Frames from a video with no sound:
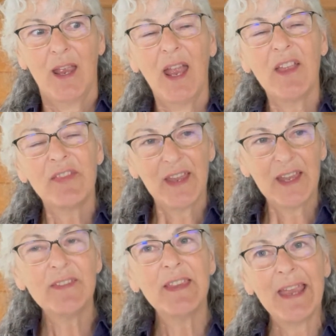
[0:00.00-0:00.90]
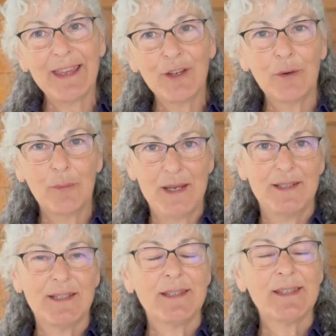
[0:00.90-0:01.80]
And then the anger
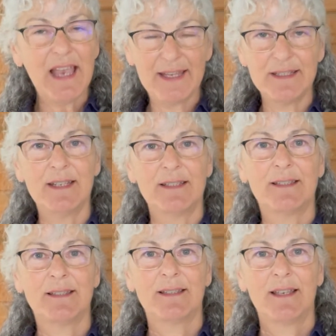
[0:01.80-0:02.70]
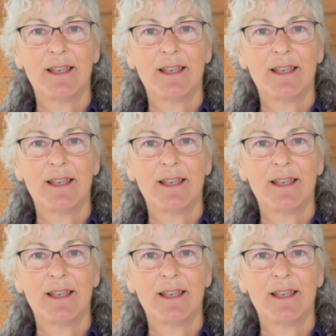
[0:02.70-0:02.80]
went to sadness.